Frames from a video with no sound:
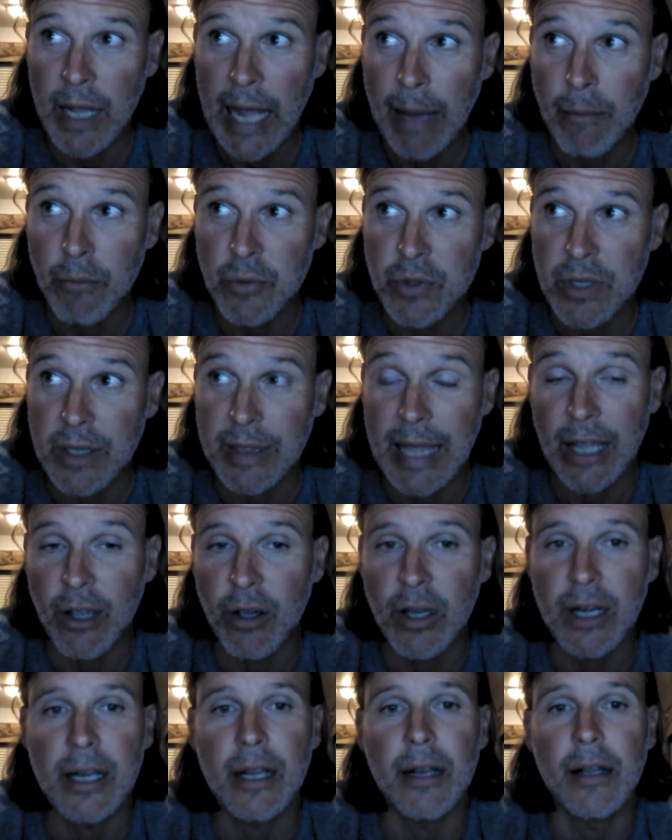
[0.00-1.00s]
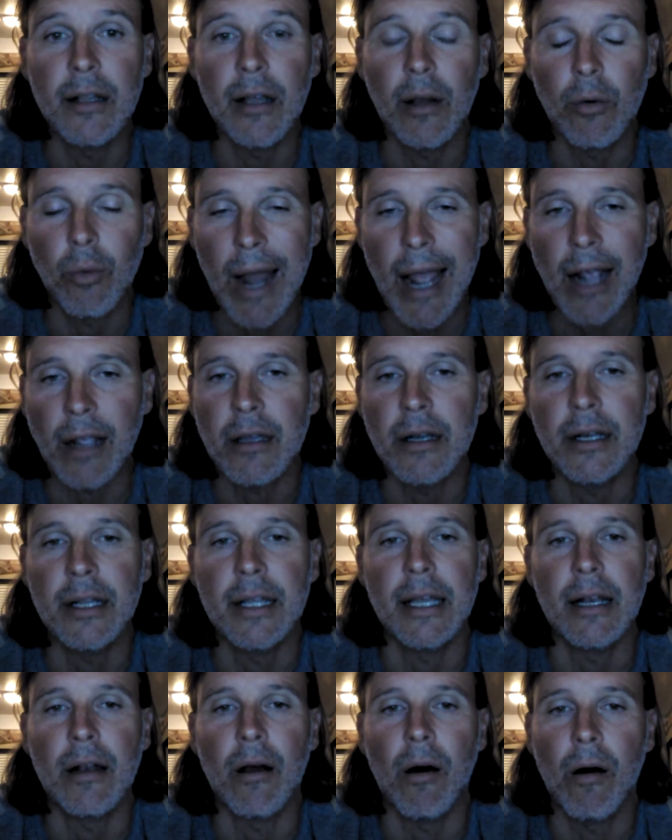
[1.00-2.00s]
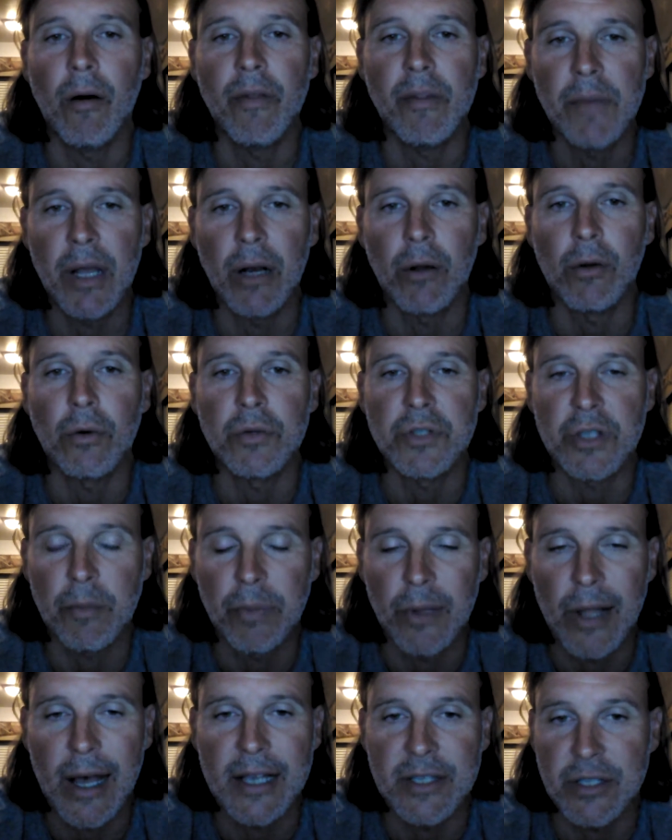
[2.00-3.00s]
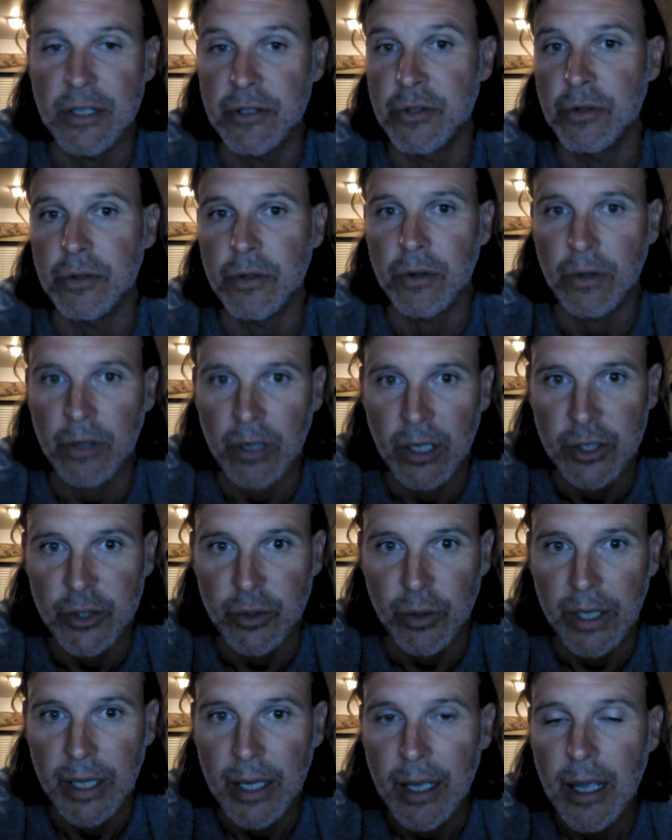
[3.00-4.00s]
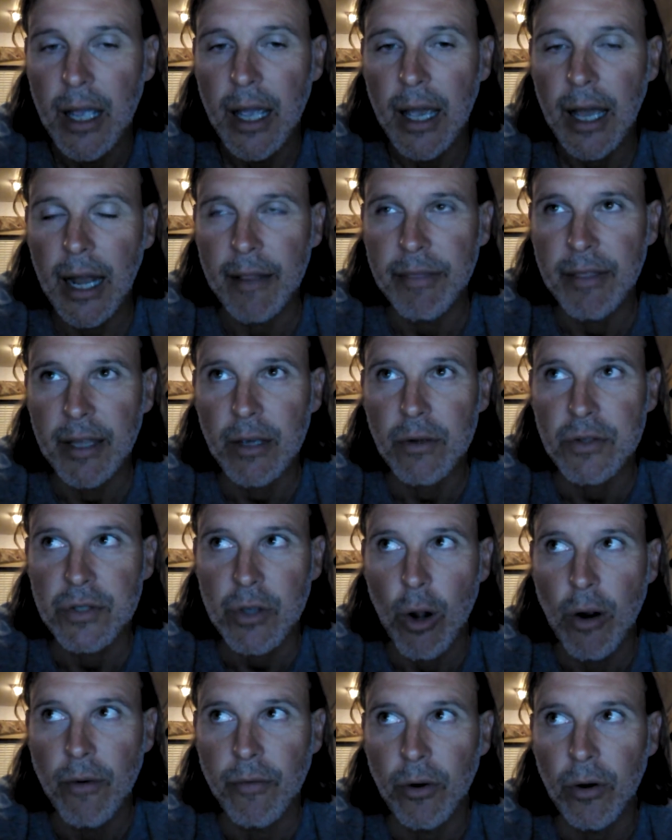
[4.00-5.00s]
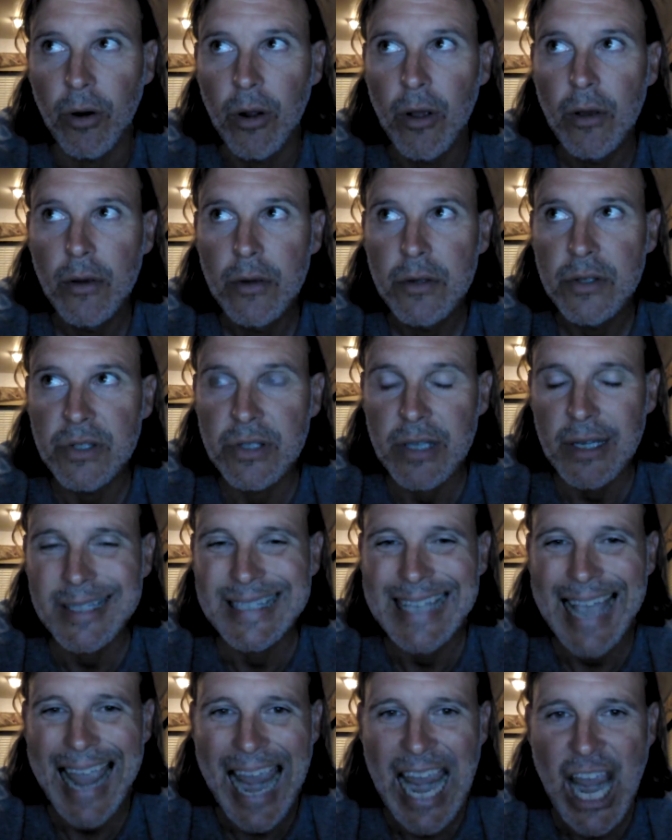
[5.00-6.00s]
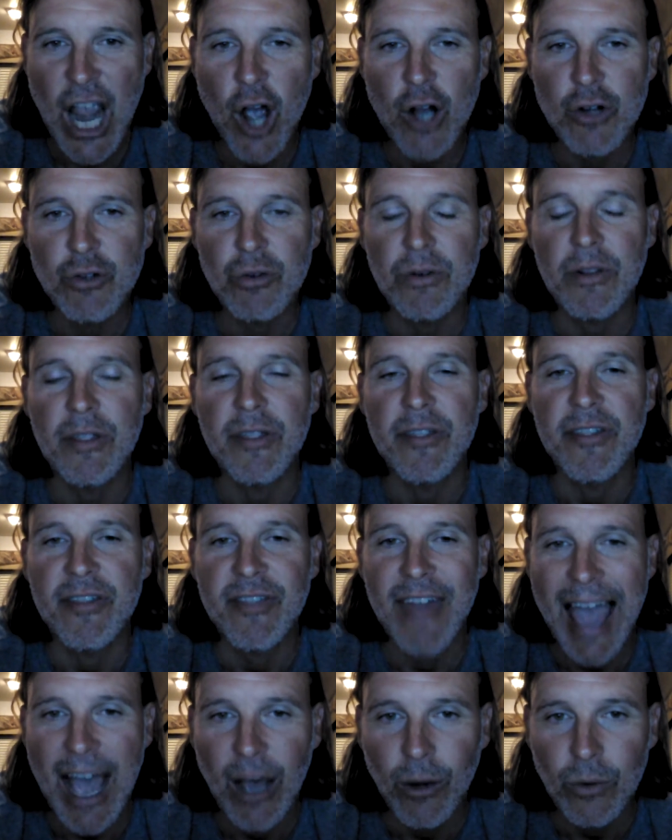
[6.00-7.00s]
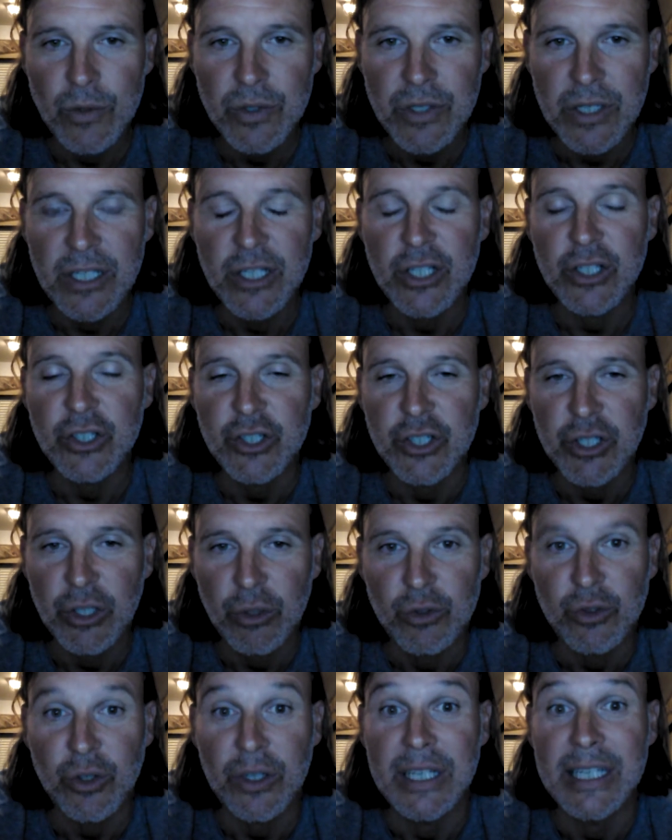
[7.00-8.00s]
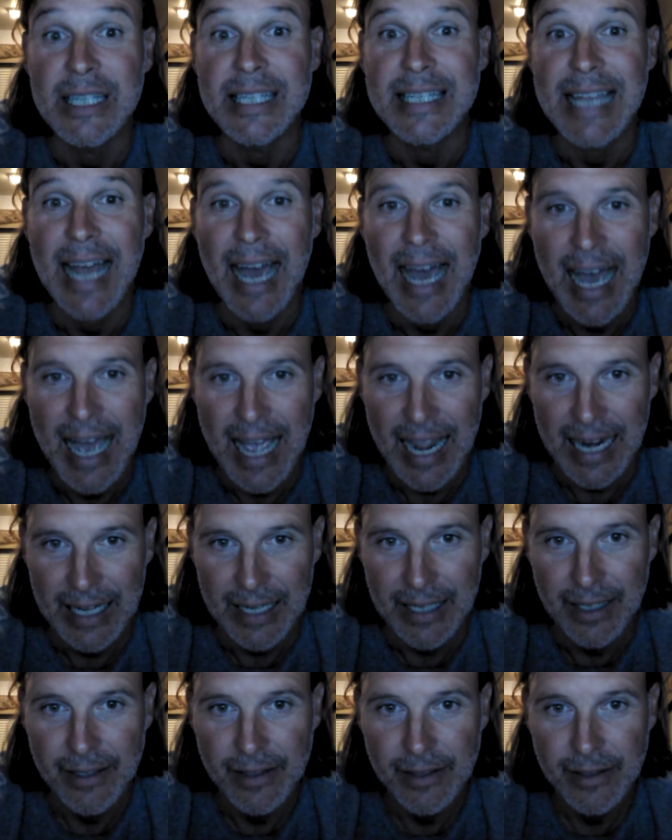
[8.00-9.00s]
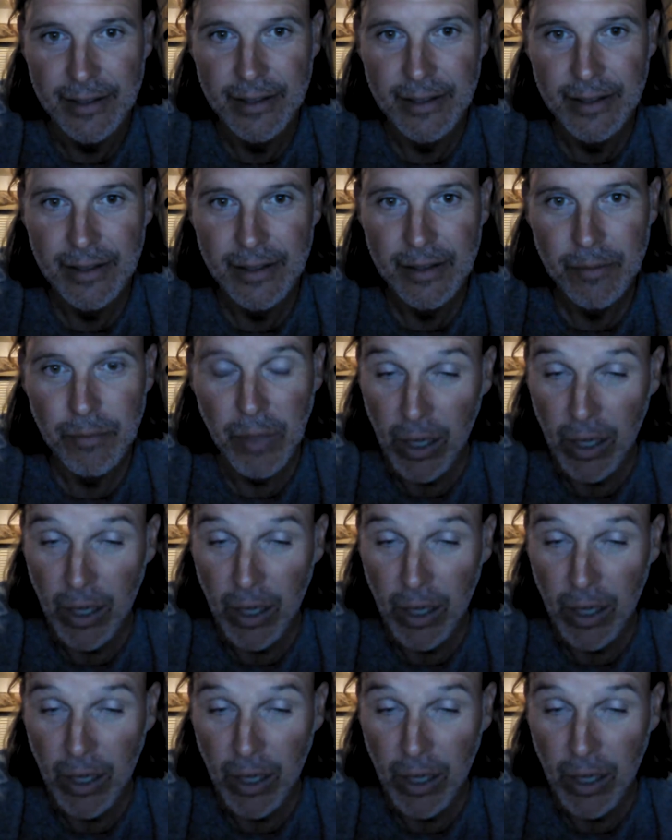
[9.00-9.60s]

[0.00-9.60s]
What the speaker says: Iraq couldn't get all the medical supplies into their country. And I think it was over 600,000 to 800,000 children died because of that.